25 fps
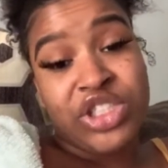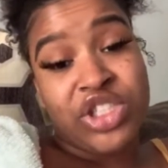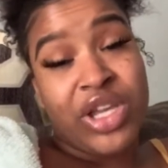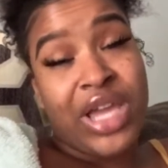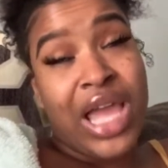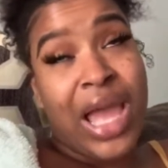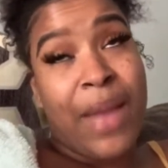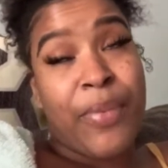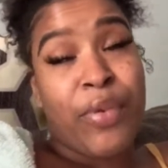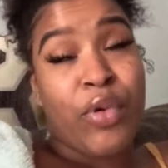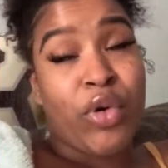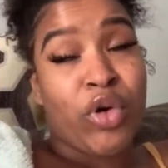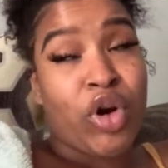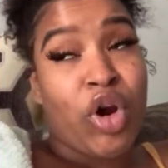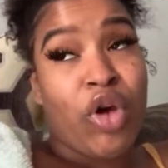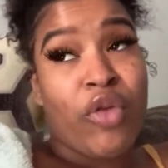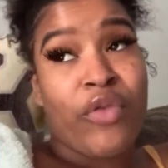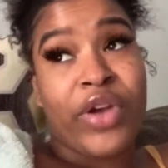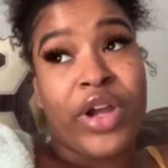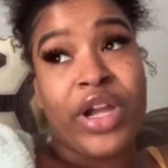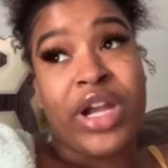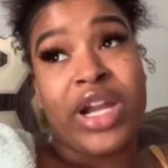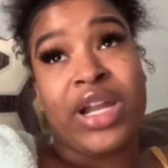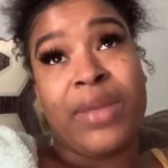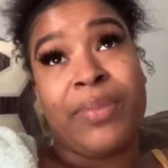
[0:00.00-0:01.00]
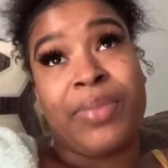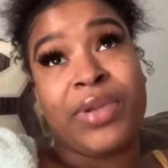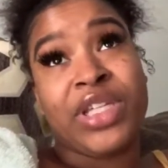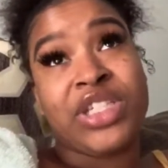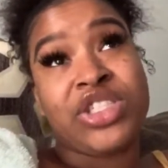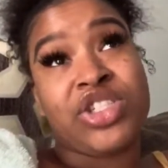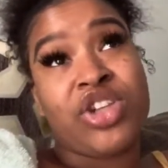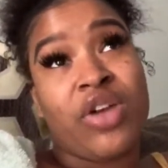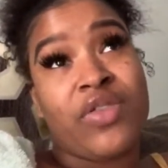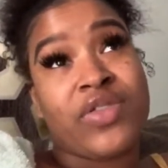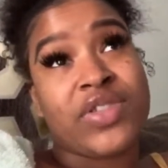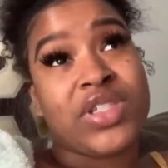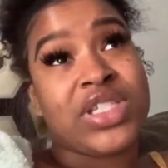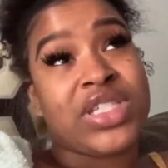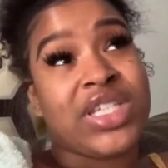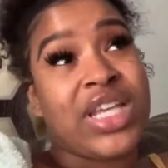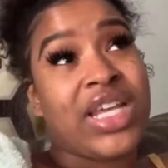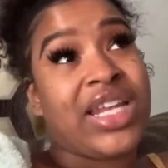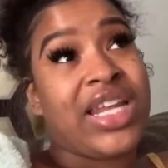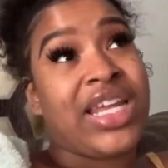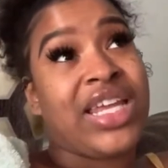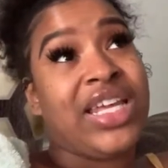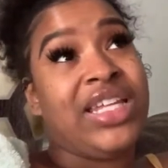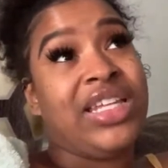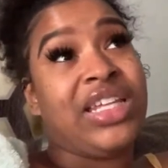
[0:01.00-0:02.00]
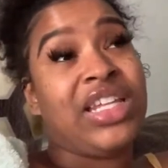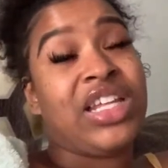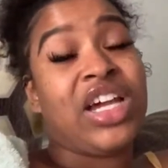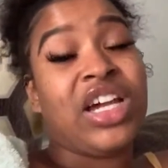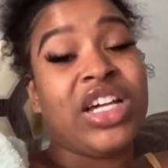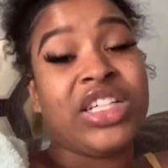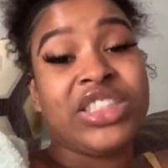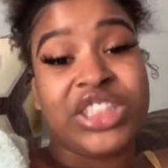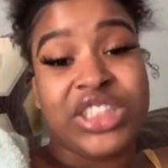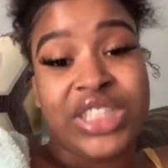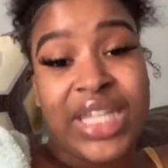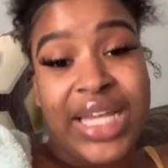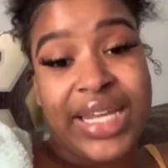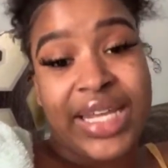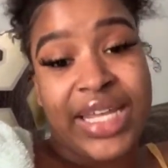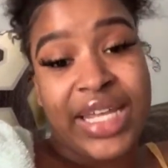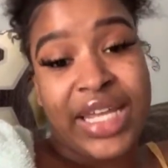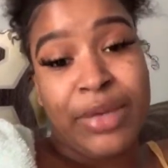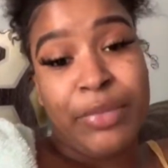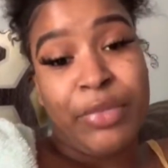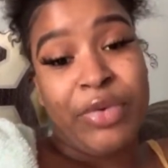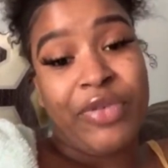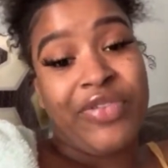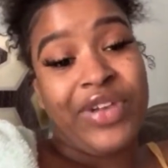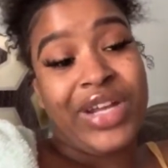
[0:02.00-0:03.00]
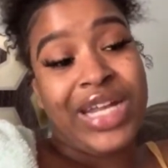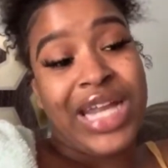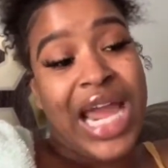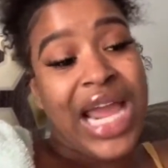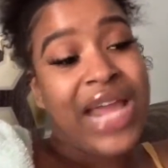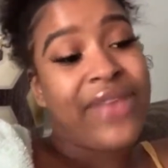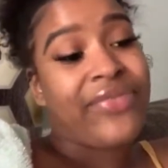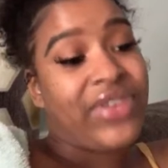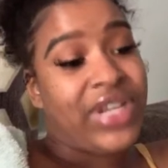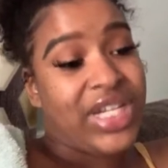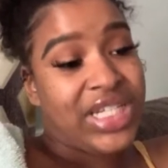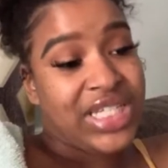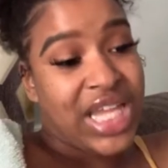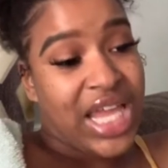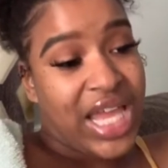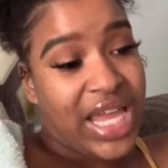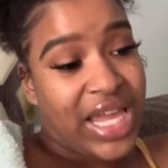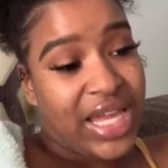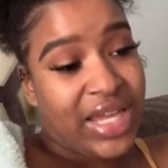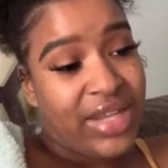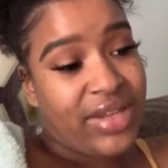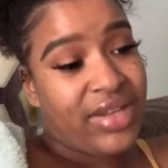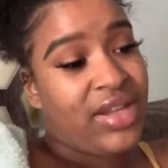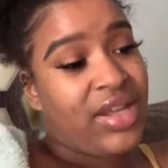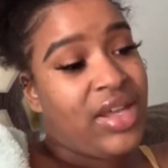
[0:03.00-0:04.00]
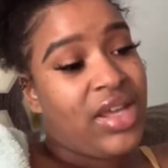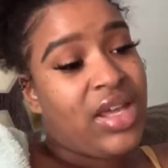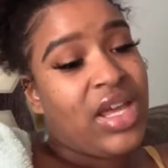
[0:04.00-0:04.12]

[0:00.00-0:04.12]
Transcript: He got pulled over, and the police officer said that he lunged at him with a knife in his hand,